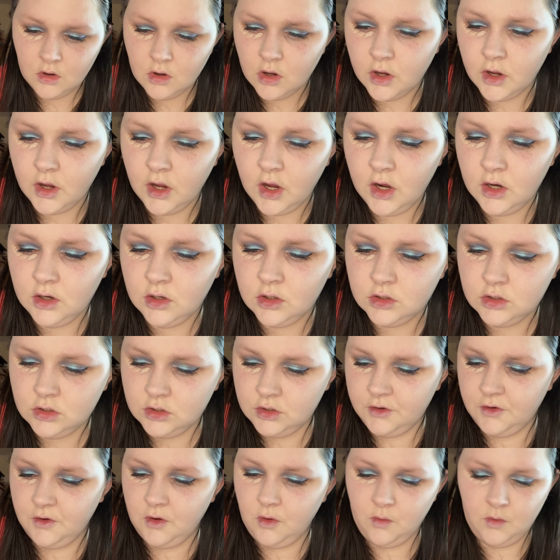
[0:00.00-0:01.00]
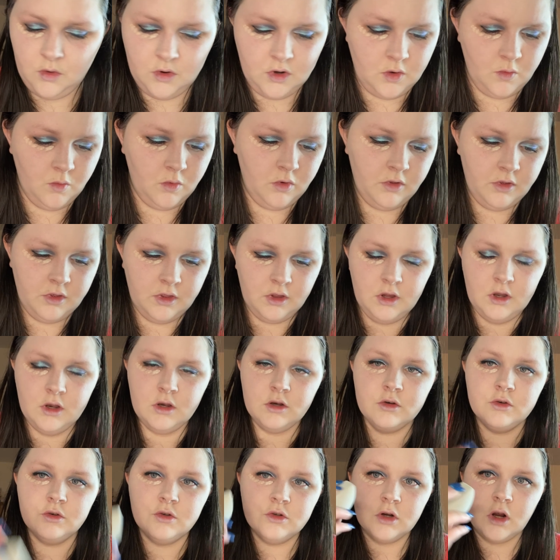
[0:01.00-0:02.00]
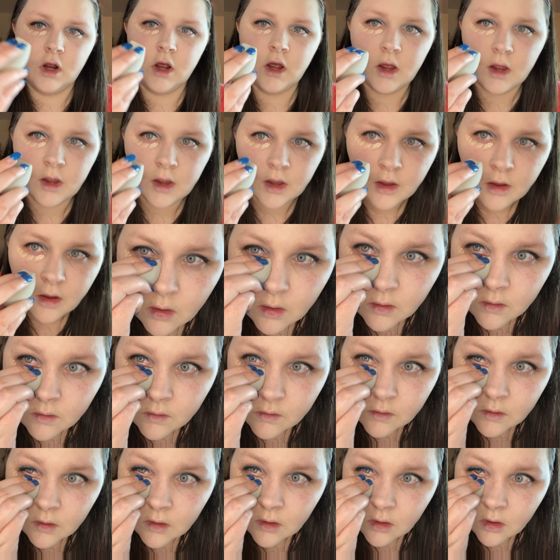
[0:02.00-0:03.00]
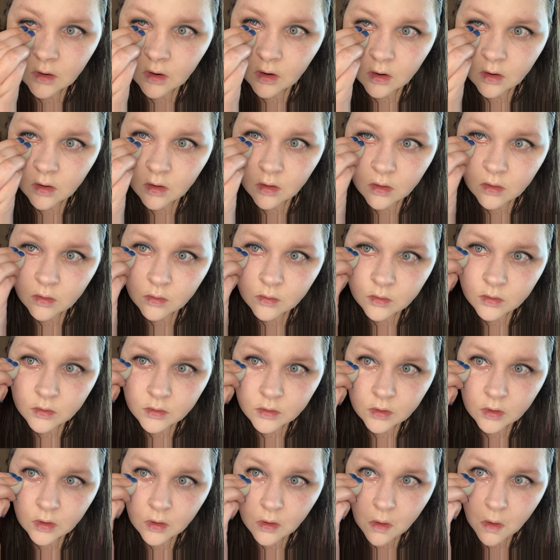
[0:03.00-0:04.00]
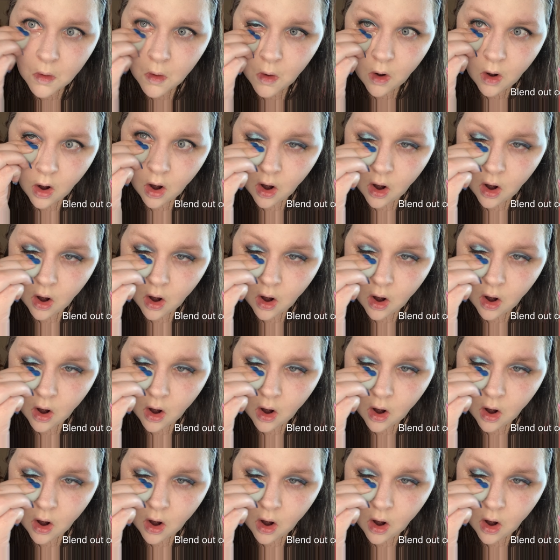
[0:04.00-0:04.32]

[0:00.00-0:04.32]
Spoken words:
I just going in with it dry and seeing how it will do.